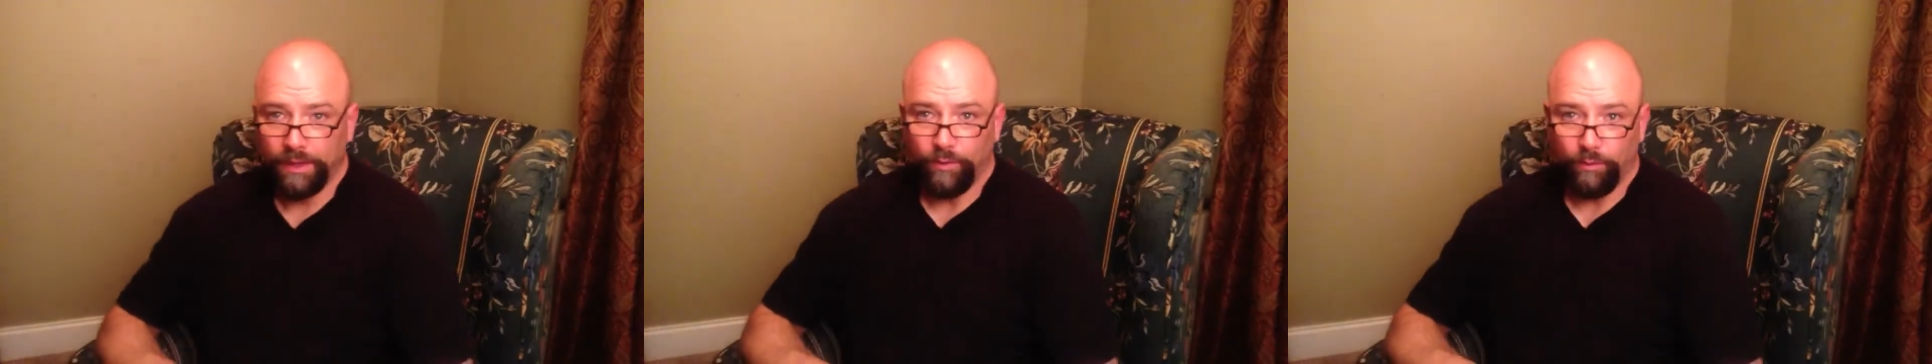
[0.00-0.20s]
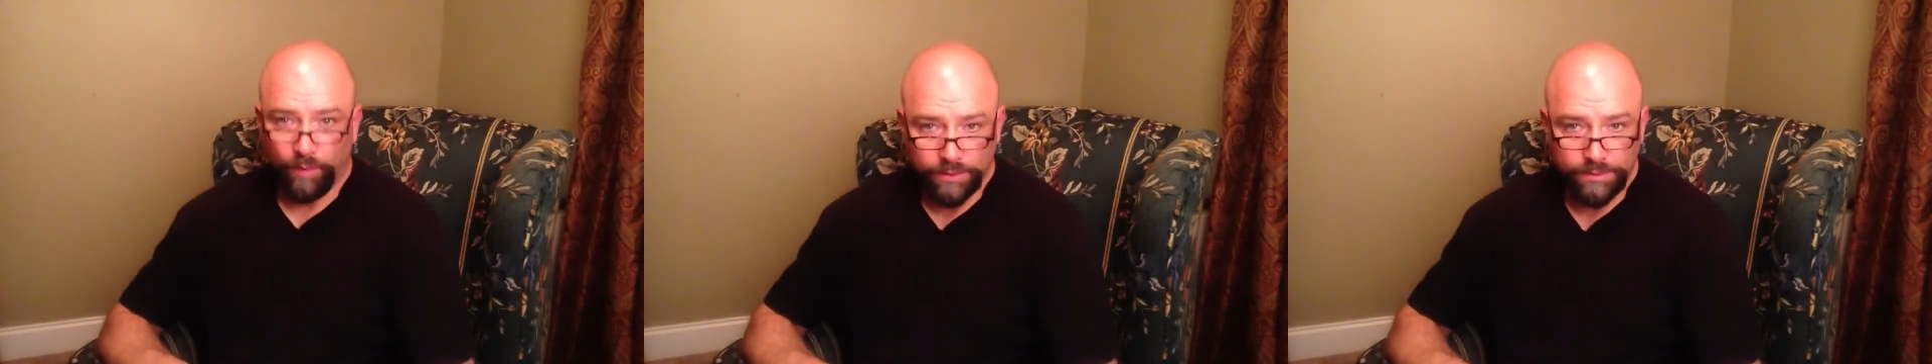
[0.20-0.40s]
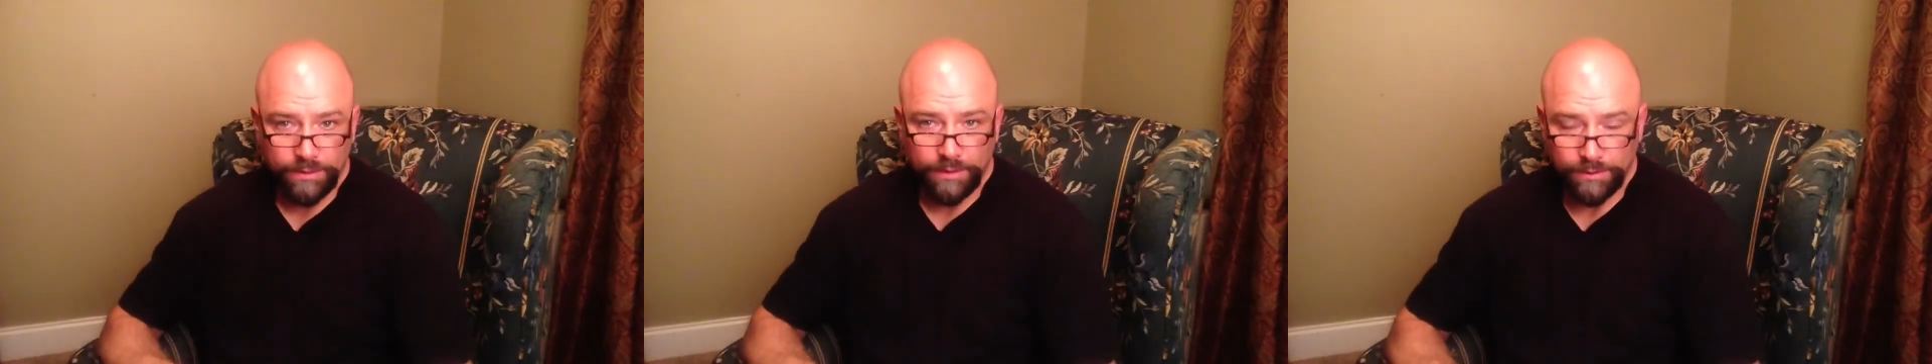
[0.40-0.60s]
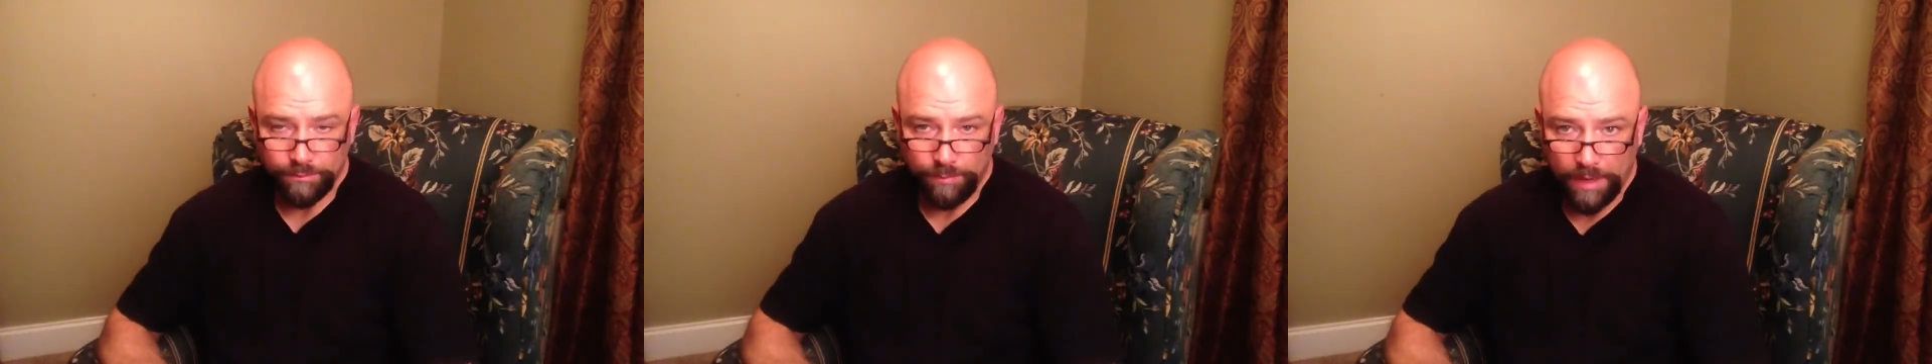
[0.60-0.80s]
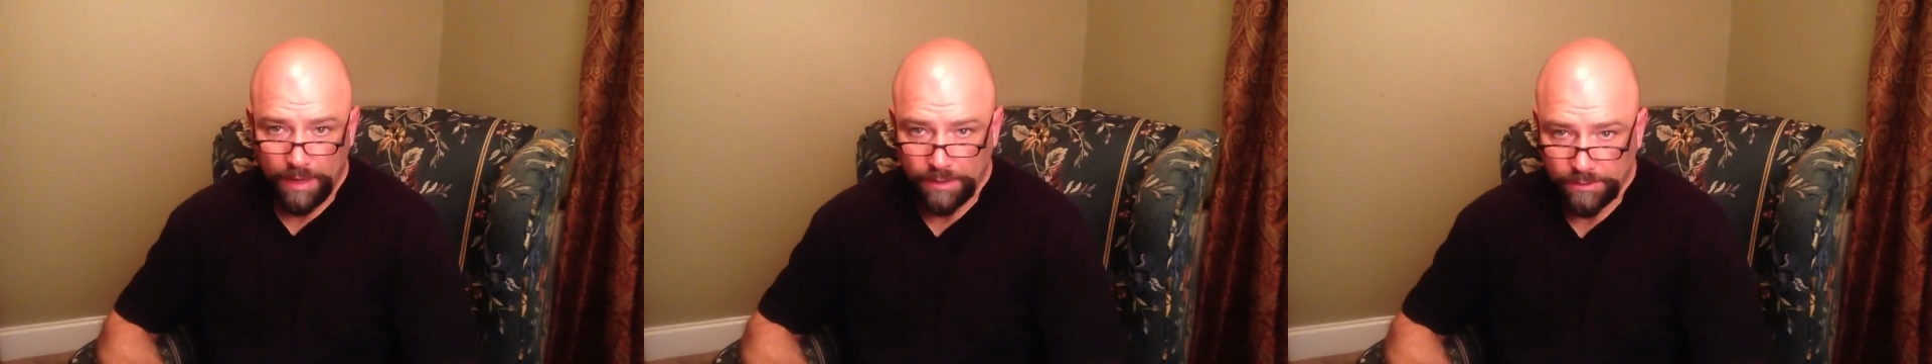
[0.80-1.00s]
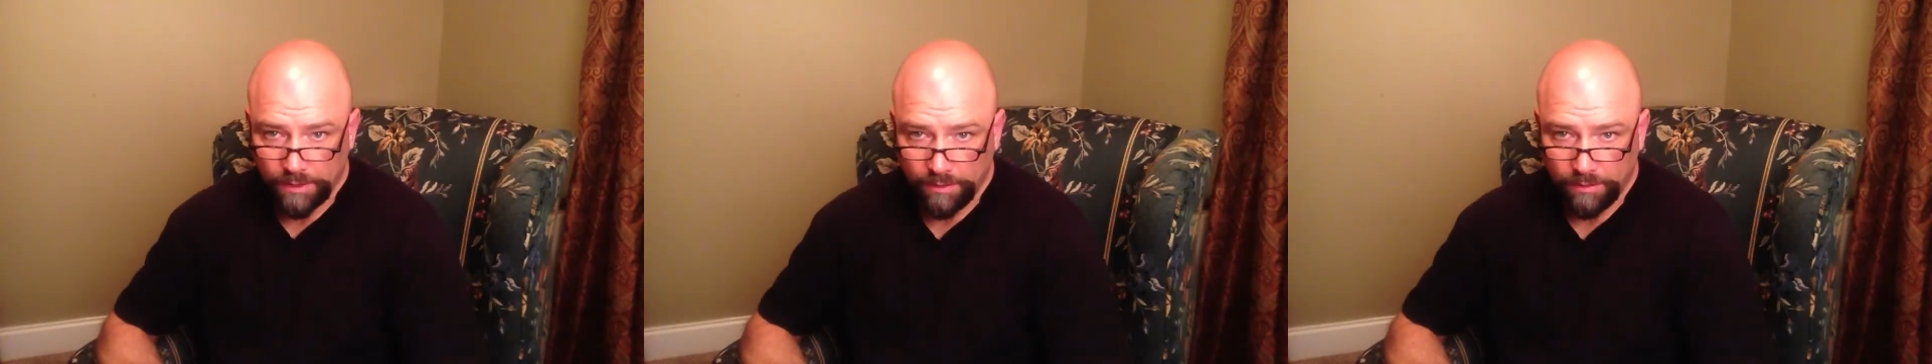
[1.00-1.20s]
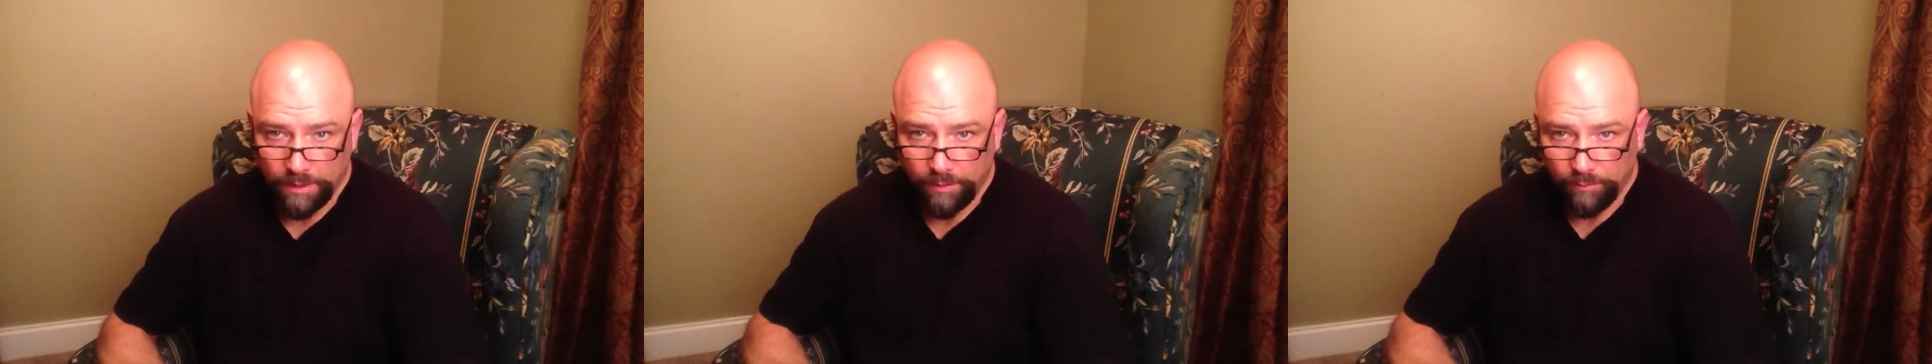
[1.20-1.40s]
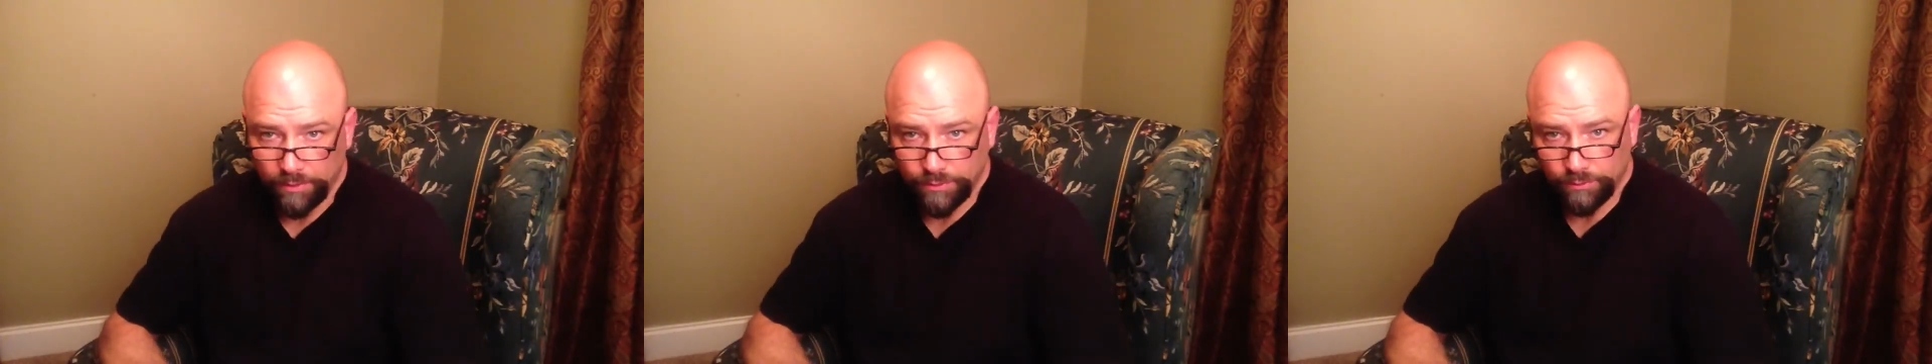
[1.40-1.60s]
wasn't as bad as I thought
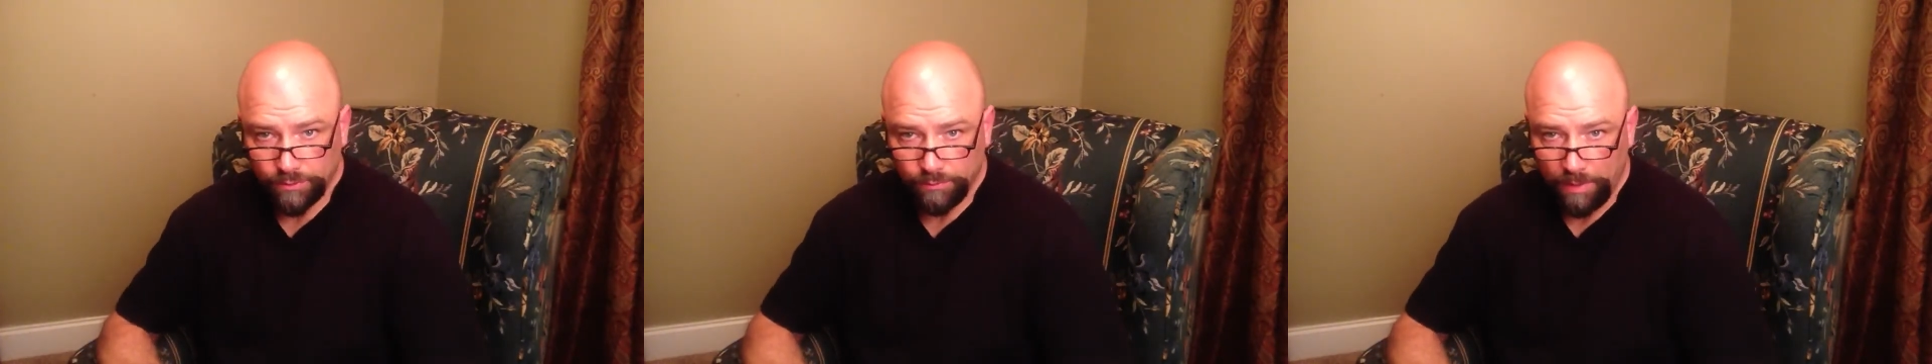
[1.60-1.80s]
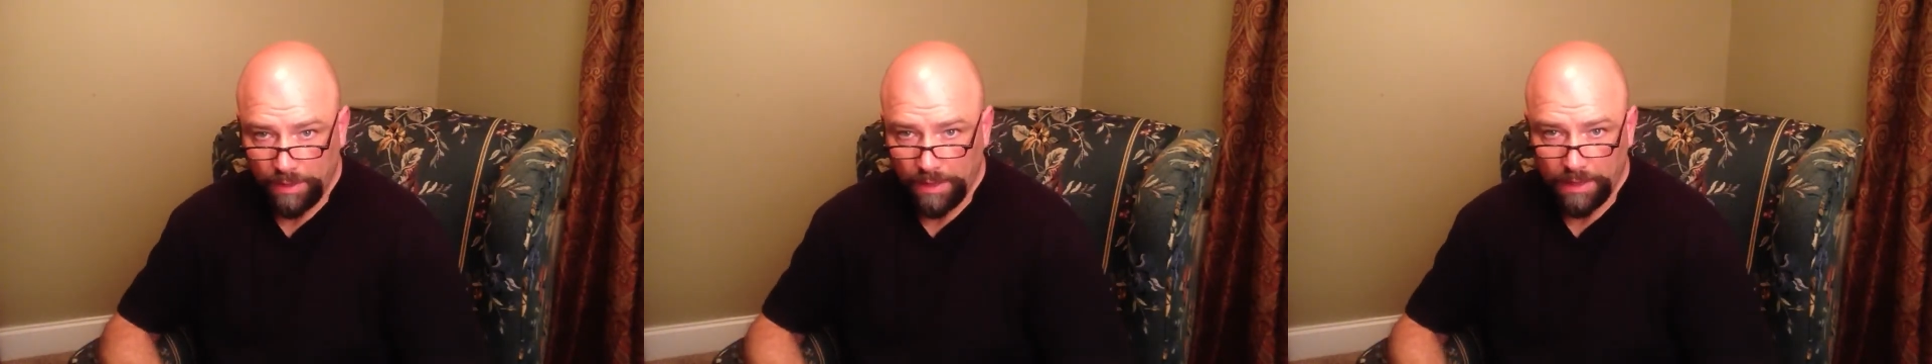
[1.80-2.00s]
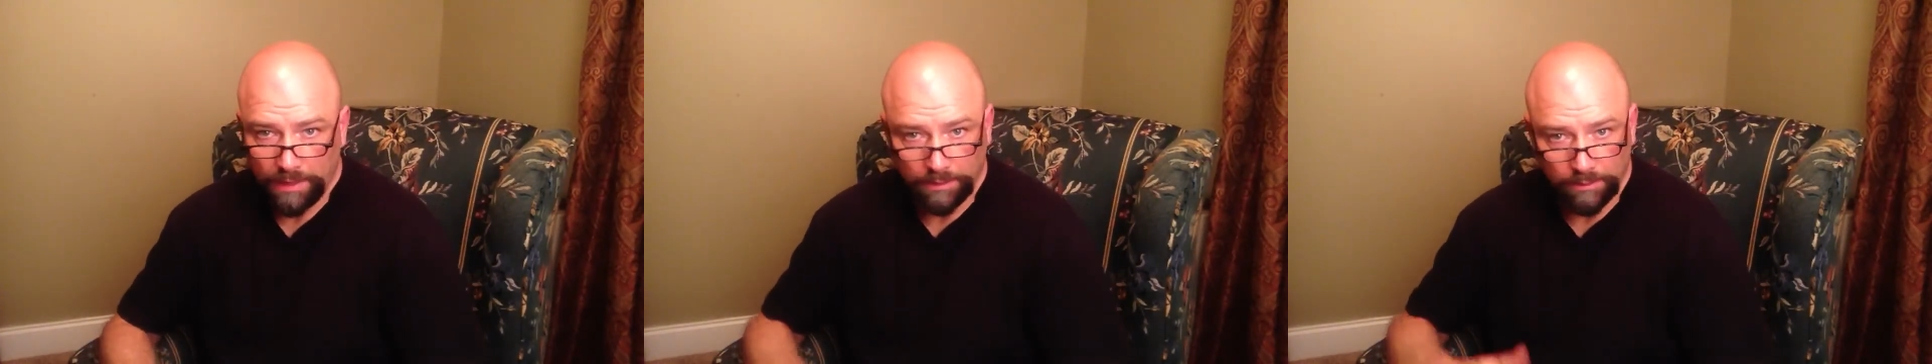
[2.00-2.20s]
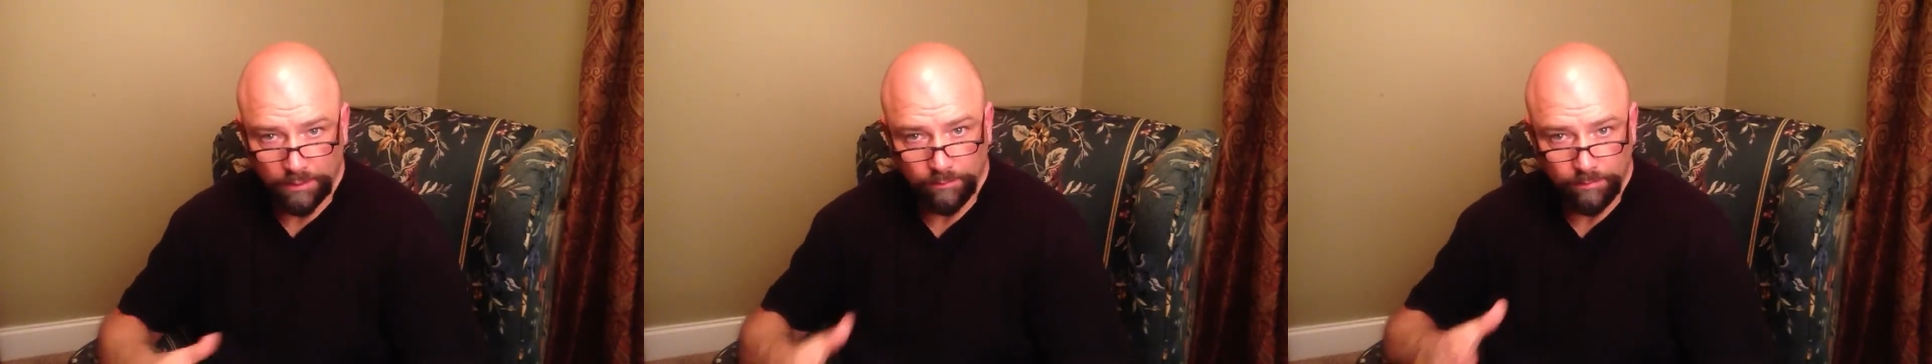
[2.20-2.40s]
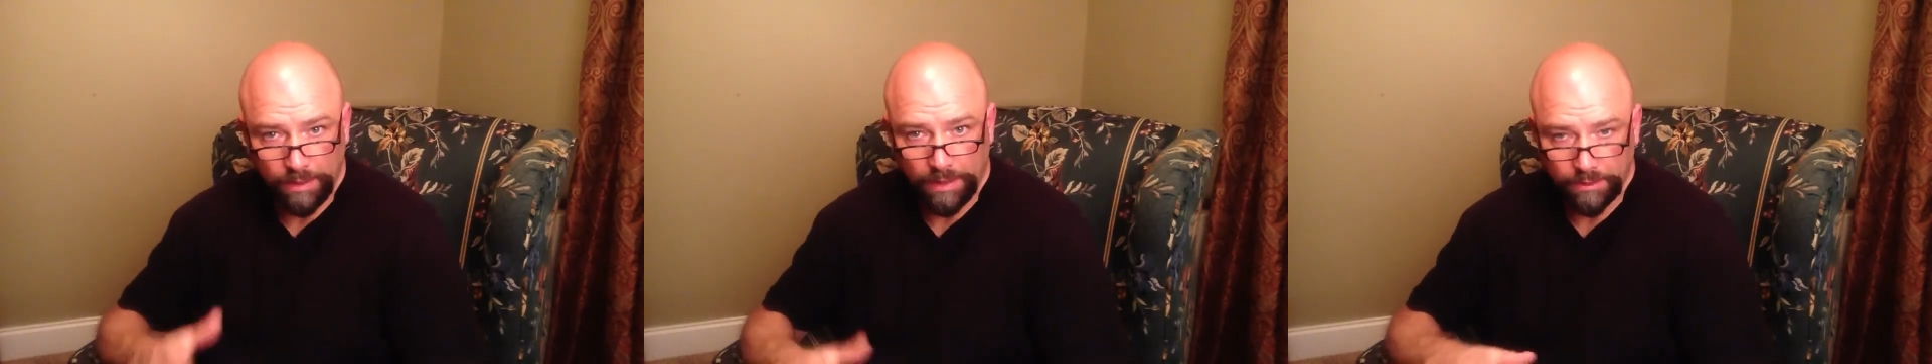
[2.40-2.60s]
it was, which meant I had a little bit